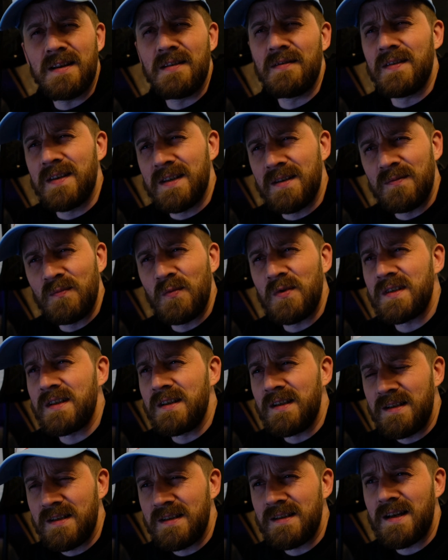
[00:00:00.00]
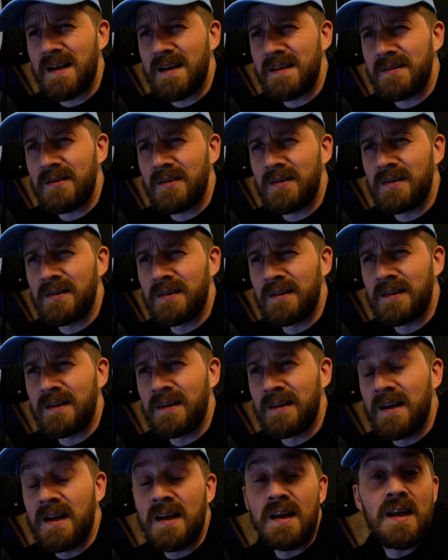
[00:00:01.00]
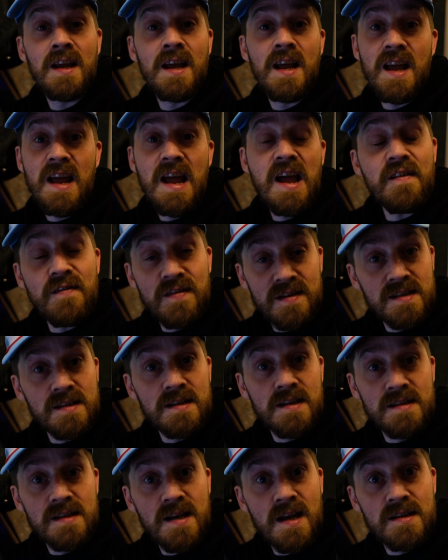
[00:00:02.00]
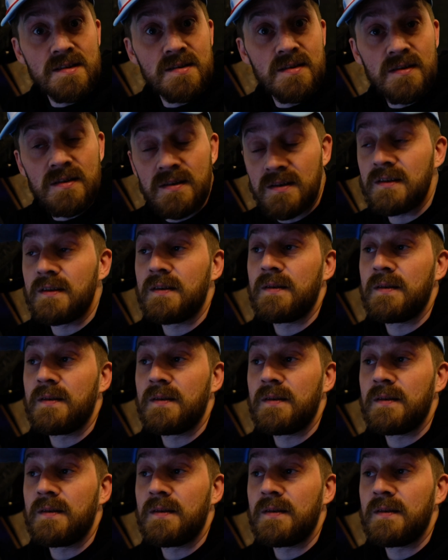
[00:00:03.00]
if it wasn't a disaster. If it's a disaster,